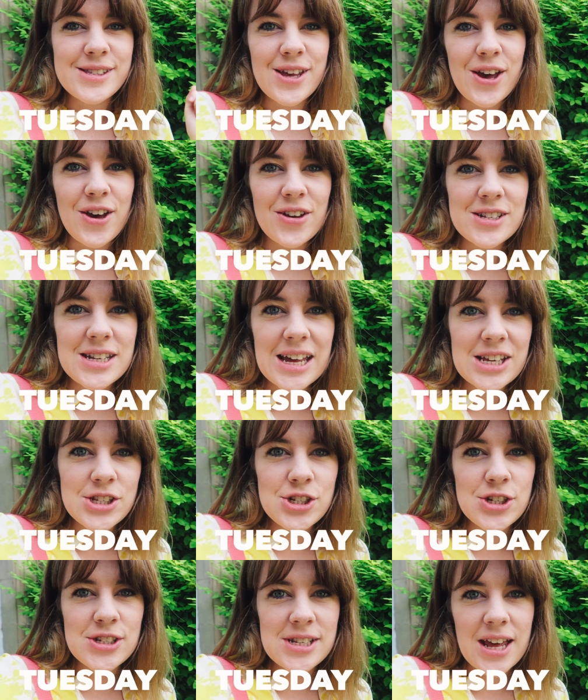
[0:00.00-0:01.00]
So today
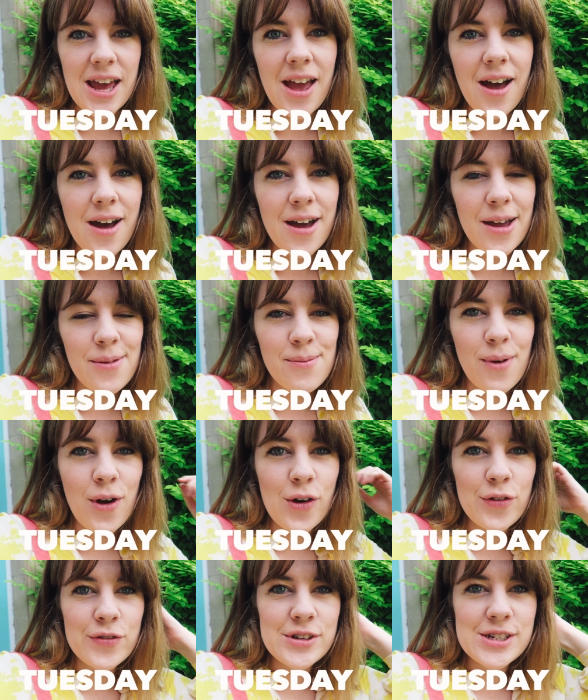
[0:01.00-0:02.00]
is Tuesday. I'm
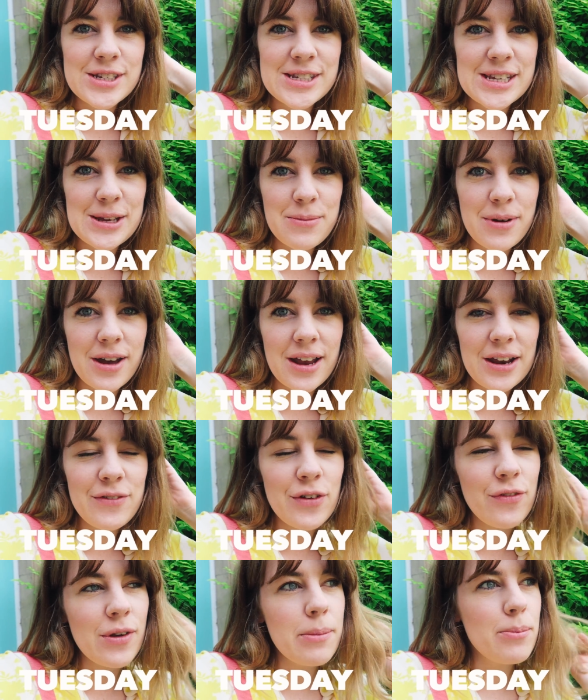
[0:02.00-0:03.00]
off to to my
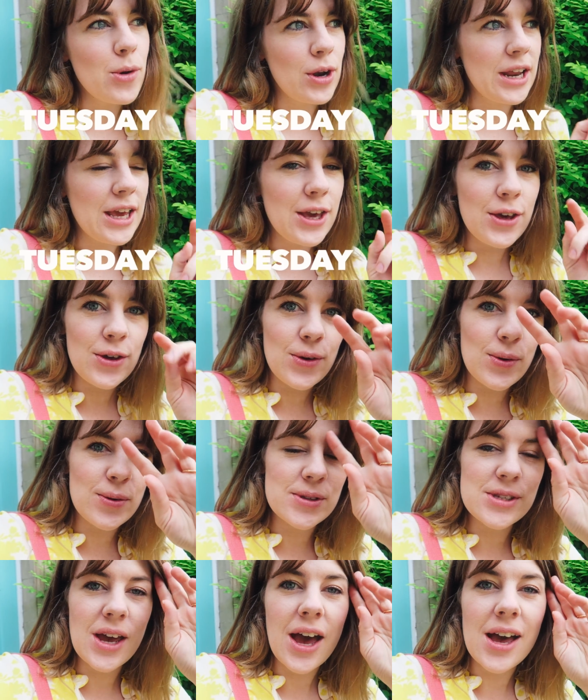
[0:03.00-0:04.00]
lovely friend Molly who
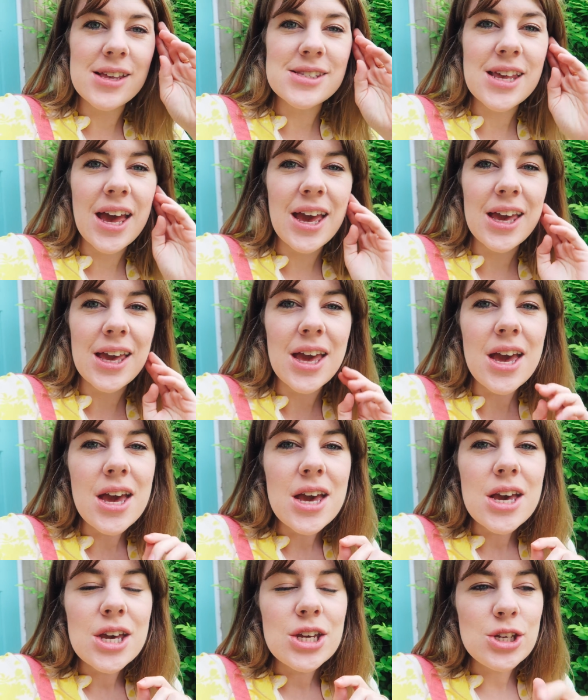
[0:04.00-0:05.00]
also has a
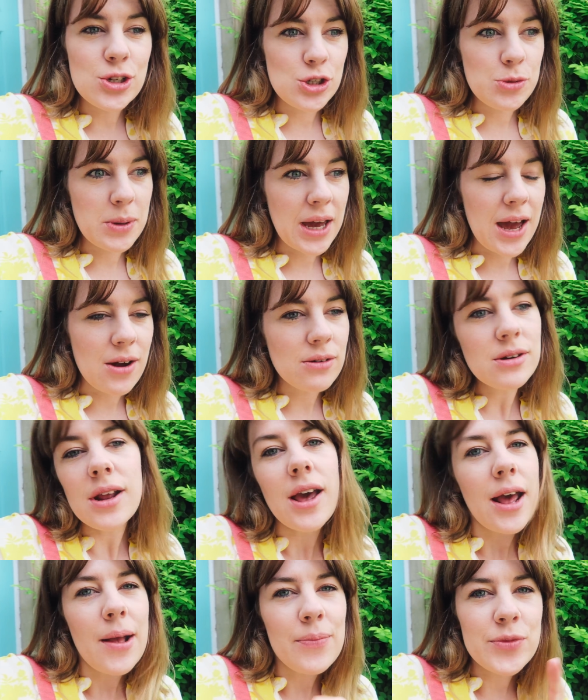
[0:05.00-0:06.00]
YouTube account
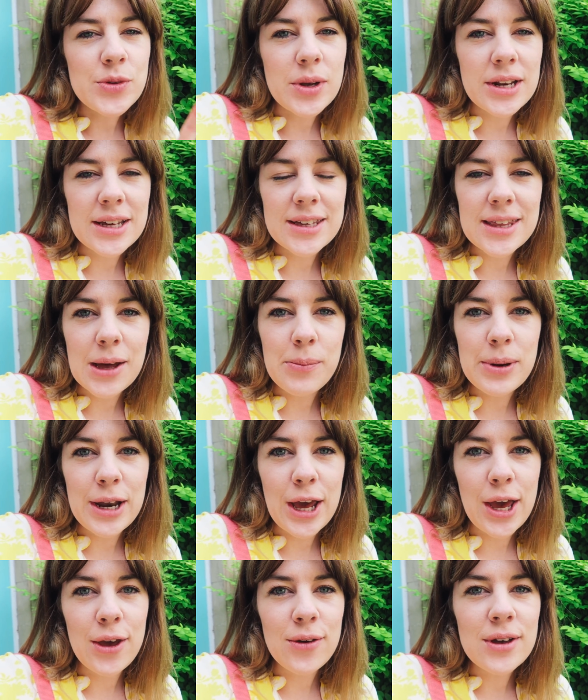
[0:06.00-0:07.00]
um, so I'll link that
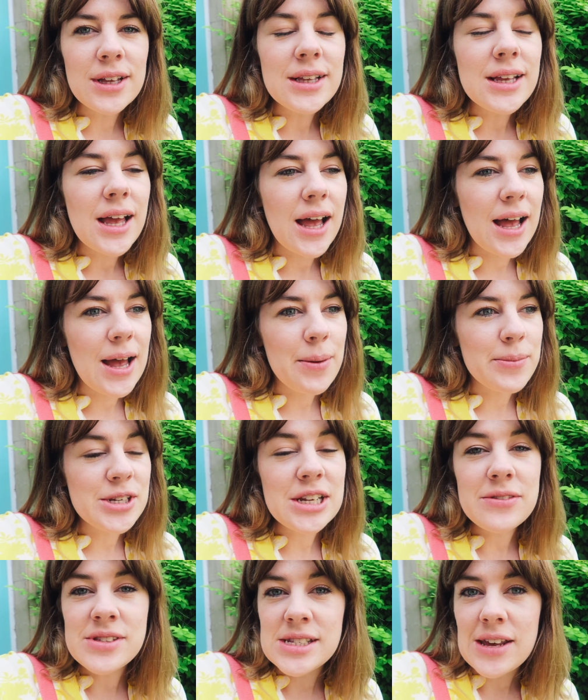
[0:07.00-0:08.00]
below um,
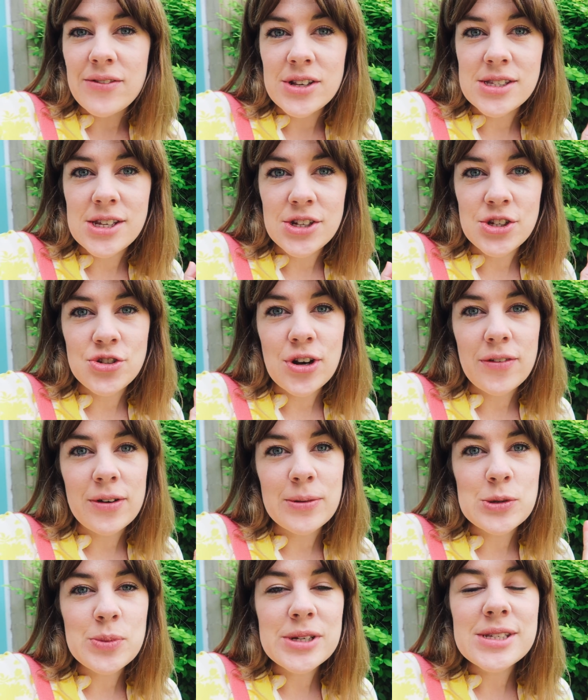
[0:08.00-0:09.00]
she lives in Devon so she's
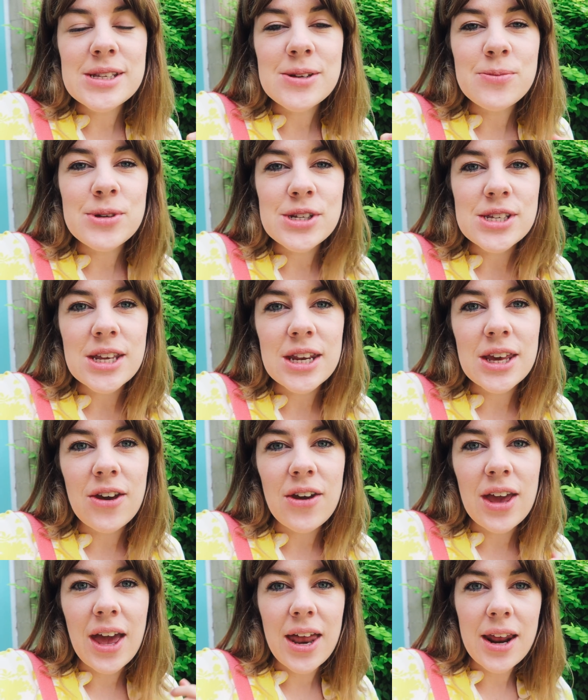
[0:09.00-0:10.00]
driving up to Bristol and we're just gonna
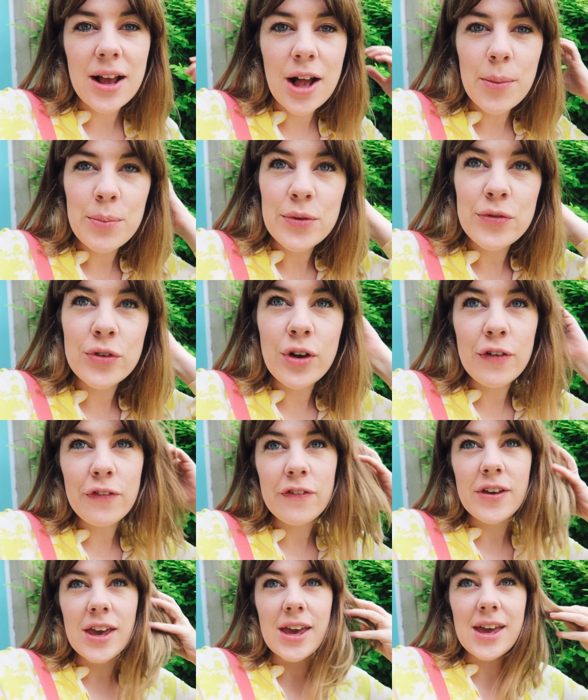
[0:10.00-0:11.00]
go get a cup of
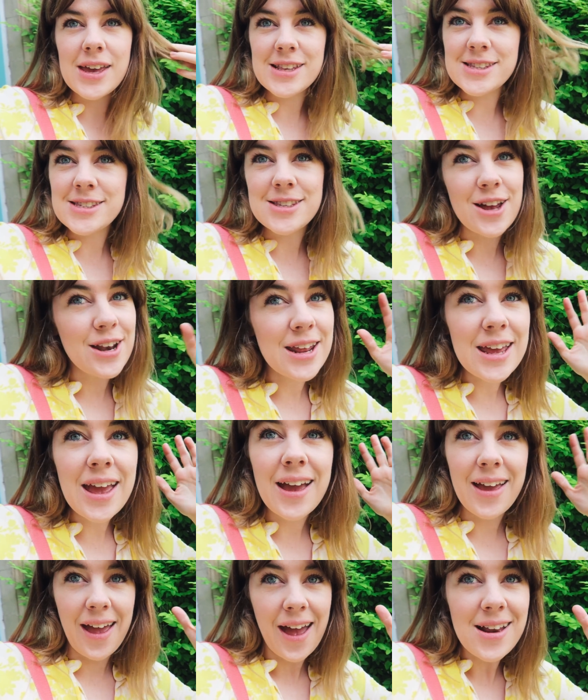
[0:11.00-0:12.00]
coffee it's sunny
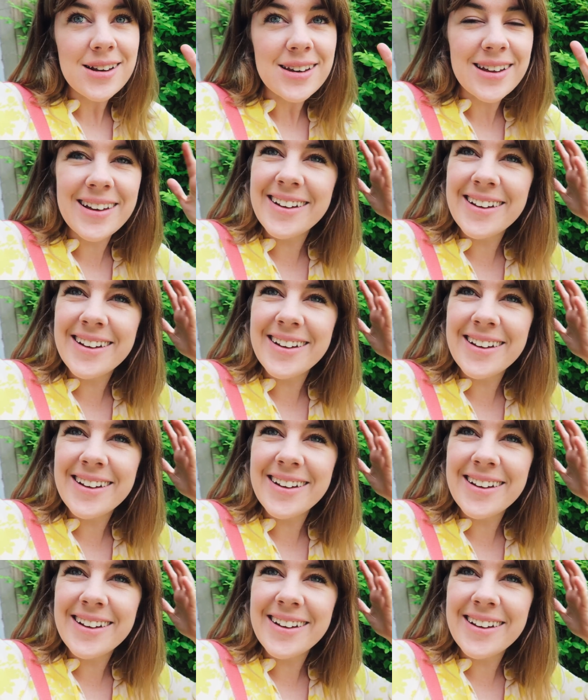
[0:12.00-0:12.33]
again